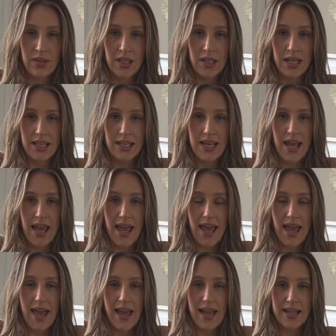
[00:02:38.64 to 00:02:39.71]
And then
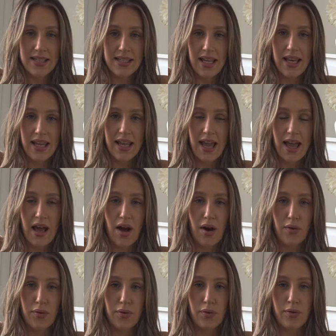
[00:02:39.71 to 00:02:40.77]
exhaling
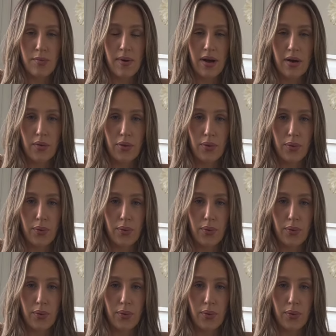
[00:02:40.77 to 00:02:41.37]
out through the mouth.